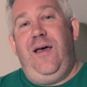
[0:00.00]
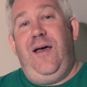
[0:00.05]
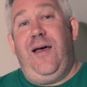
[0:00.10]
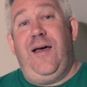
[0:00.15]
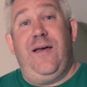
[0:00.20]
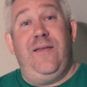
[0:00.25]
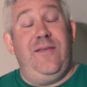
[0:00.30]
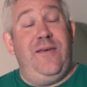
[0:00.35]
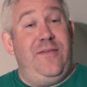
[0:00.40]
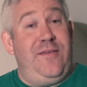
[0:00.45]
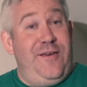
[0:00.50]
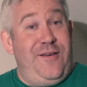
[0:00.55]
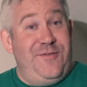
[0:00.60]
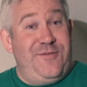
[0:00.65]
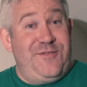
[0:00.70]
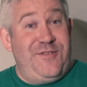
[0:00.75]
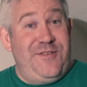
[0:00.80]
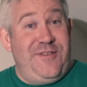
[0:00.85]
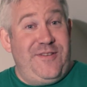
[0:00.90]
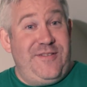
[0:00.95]
And the other
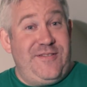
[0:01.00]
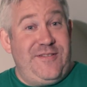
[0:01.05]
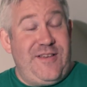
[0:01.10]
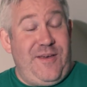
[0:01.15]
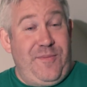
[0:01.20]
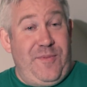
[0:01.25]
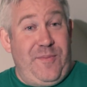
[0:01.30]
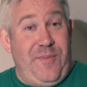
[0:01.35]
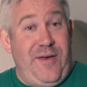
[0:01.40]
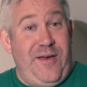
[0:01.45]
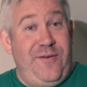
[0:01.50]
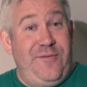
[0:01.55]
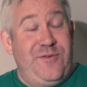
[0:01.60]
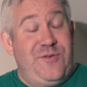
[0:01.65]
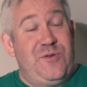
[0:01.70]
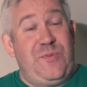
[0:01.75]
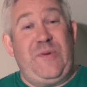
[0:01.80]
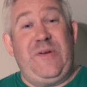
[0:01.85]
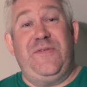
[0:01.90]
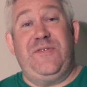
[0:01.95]
country that's coming back,
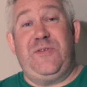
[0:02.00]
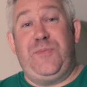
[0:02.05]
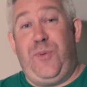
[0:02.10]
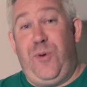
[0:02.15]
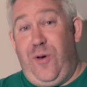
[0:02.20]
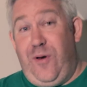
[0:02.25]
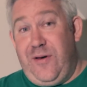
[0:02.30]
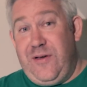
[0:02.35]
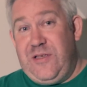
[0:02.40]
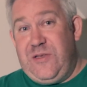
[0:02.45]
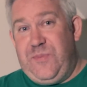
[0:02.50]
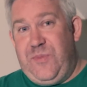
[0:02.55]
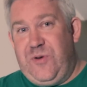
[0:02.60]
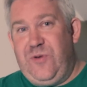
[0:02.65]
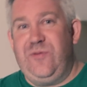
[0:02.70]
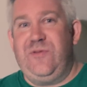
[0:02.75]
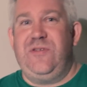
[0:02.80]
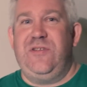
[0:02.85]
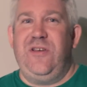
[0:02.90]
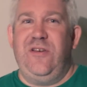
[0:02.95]
which is a bit of a surprise,
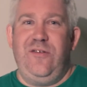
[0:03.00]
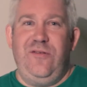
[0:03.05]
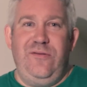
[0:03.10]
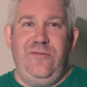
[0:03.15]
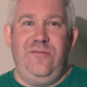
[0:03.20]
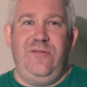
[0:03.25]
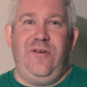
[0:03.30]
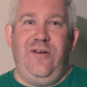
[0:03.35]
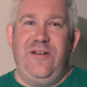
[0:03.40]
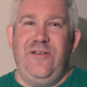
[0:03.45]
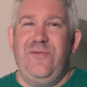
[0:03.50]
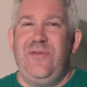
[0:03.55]
but also kind